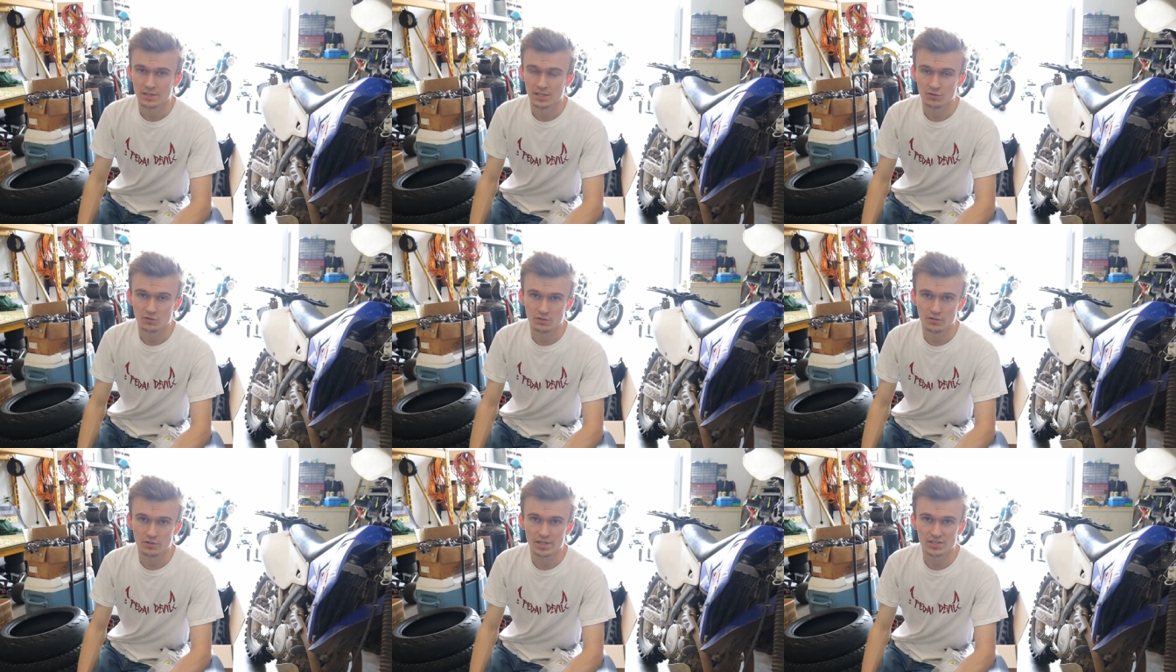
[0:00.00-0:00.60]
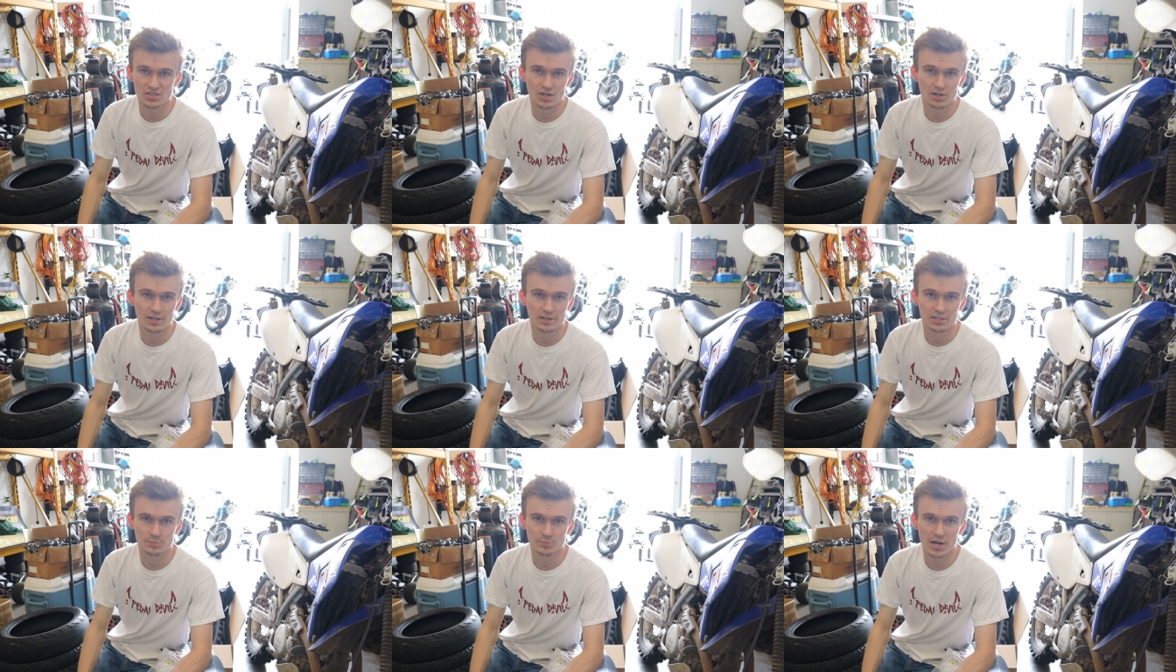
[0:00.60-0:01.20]
Getting a little late start
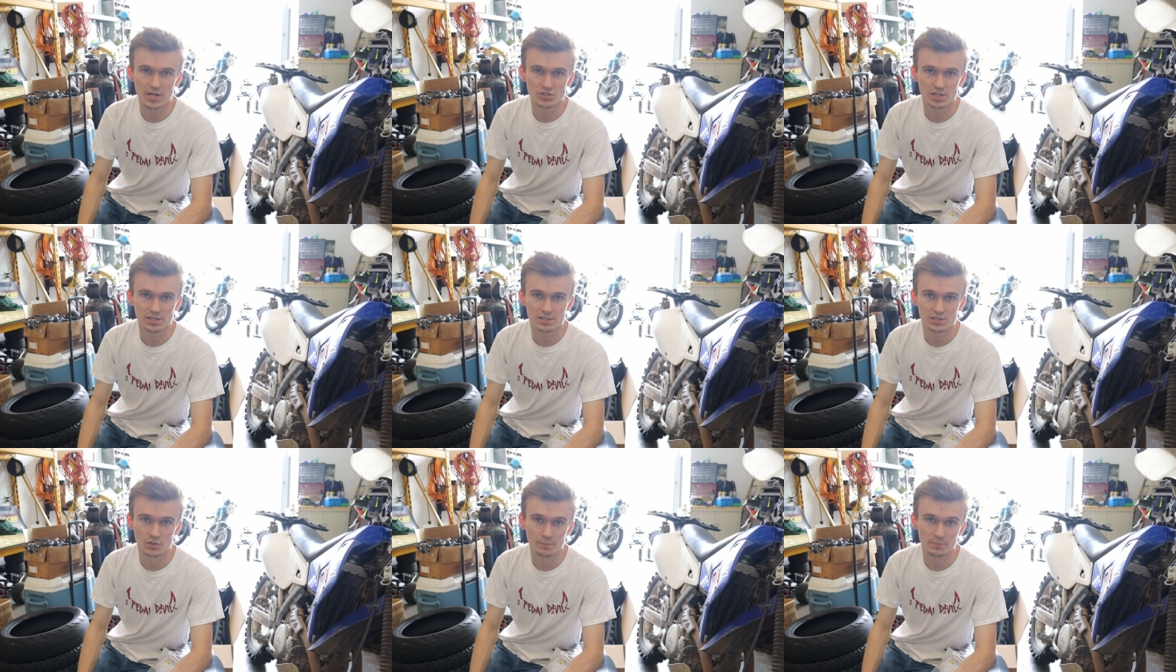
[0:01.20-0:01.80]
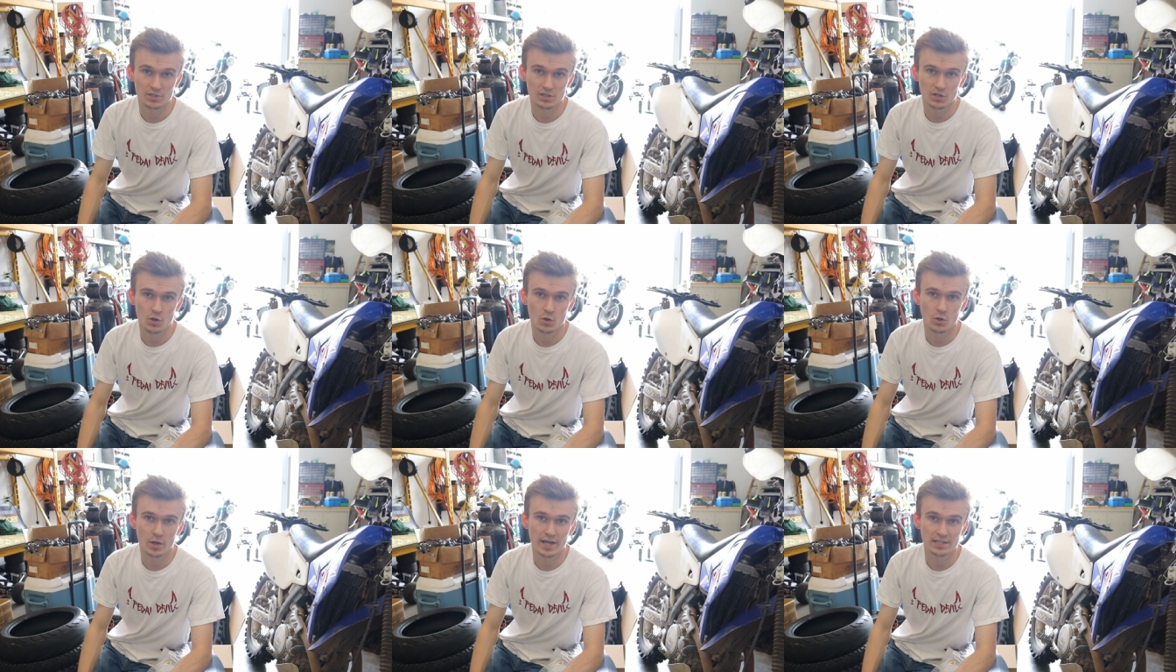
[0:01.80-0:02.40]
on this project, so I'm going to
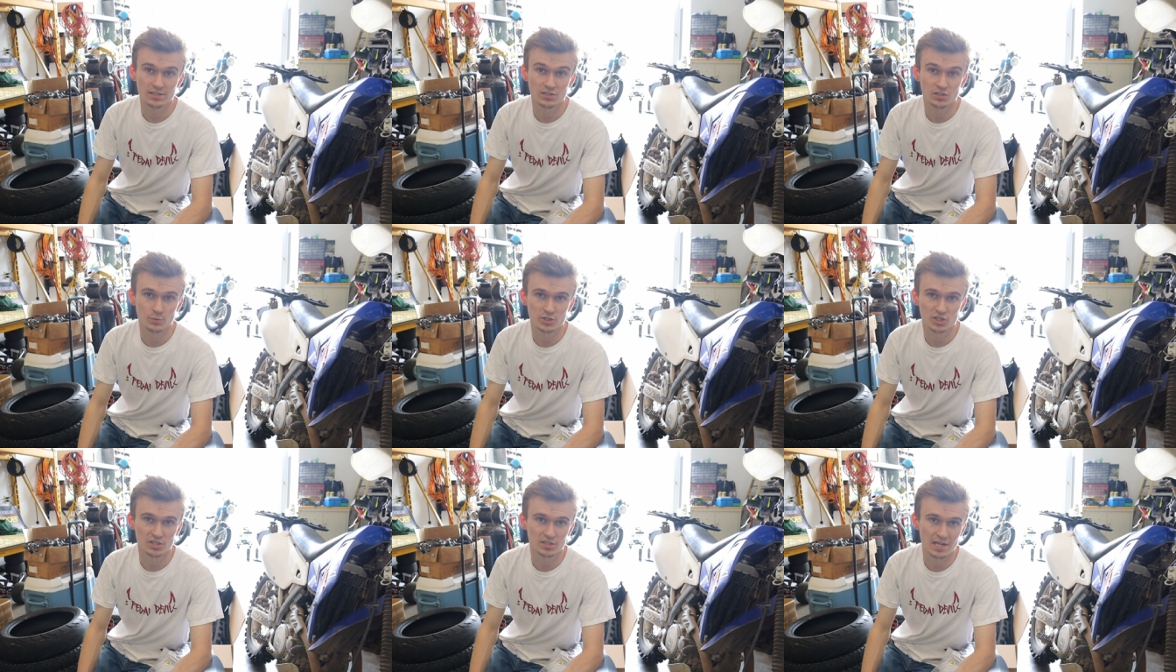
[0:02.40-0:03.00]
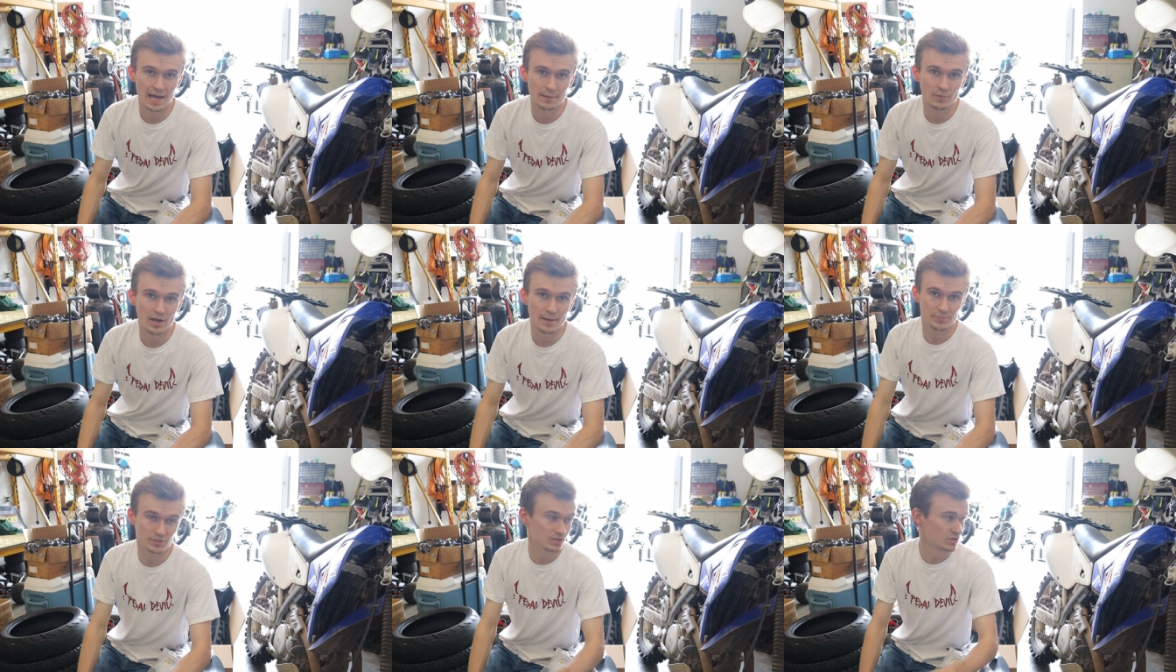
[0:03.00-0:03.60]
go ahead and switch to
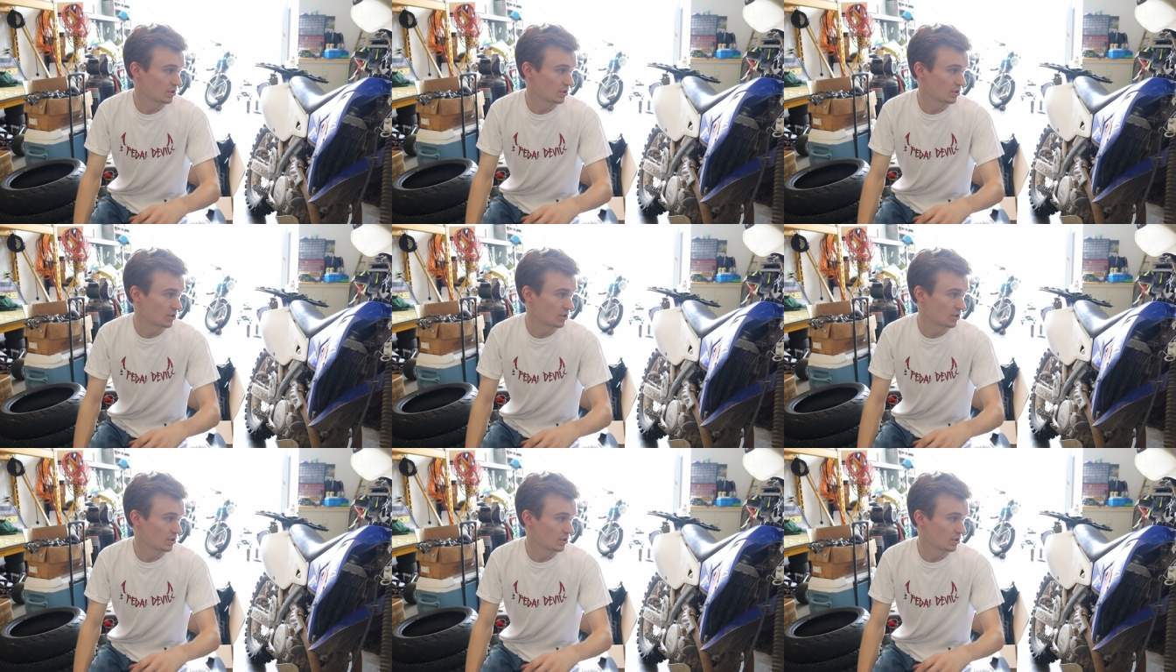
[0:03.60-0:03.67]
time-lapse,